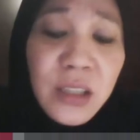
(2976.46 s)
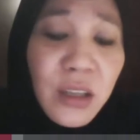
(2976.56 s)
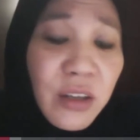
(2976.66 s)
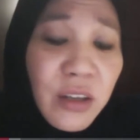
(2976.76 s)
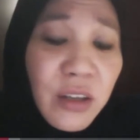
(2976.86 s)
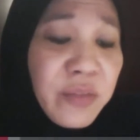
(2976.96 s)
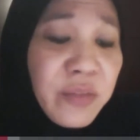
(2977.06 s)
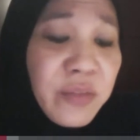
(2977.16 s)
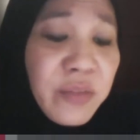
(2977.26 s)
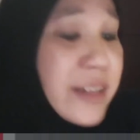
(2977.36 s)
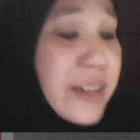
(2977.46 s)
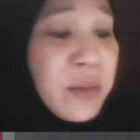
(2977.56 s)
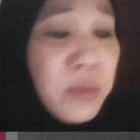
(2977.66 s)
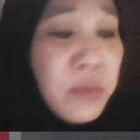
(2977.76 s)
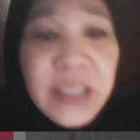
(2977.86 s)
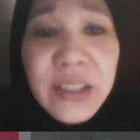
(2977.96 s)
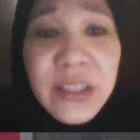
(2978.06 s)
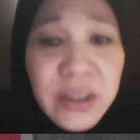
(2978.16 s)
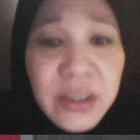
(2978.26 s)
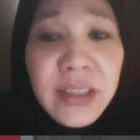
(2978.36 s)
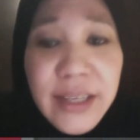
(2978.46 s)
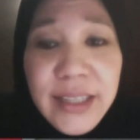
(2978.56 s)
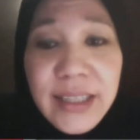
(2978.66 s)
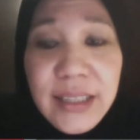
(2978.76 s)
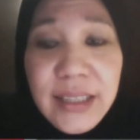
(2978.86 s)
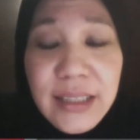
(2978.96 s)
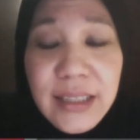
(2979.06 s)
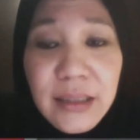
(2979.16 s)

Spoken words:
of my career was during the crisis.